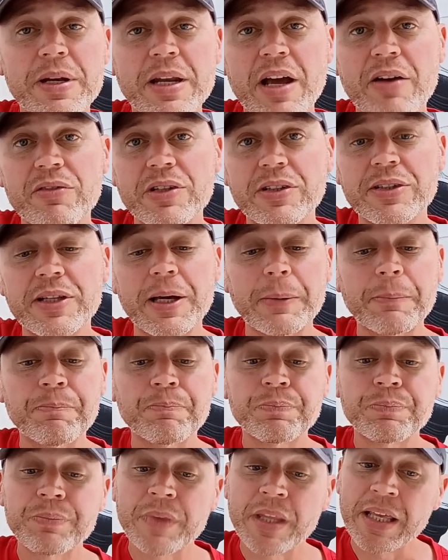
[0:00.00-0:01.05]
and everything,
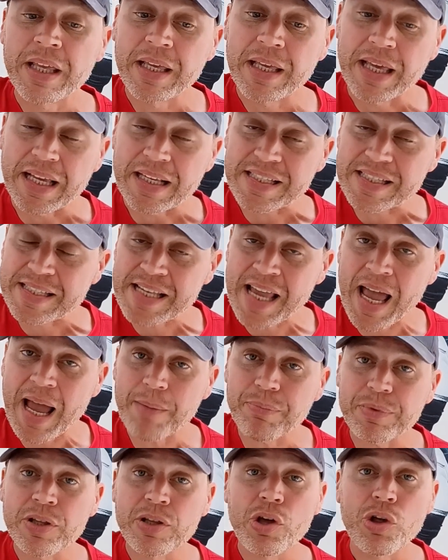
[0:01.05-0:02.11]

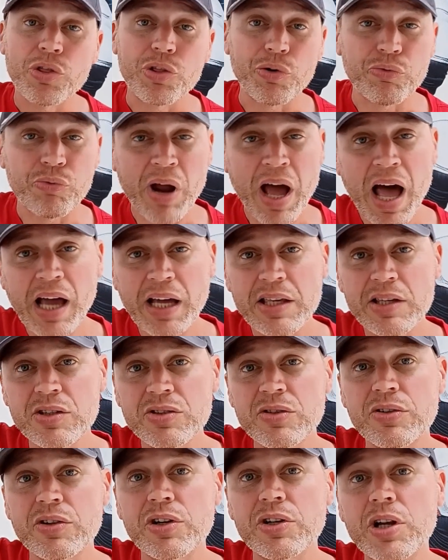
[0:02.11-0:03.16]
except the Rockies
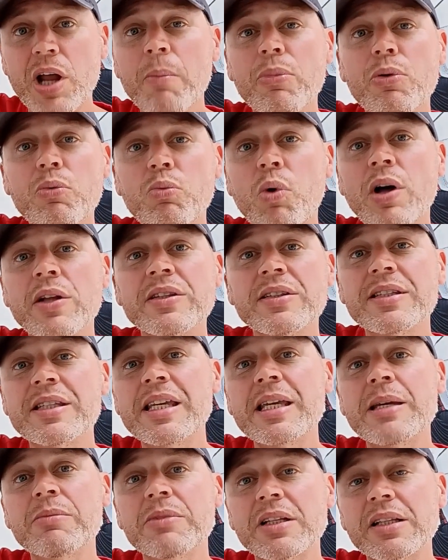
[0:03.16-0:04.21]
are the number one
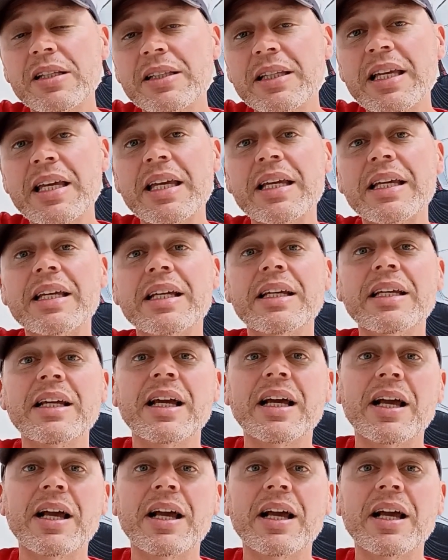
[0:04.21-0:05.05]
team in the league,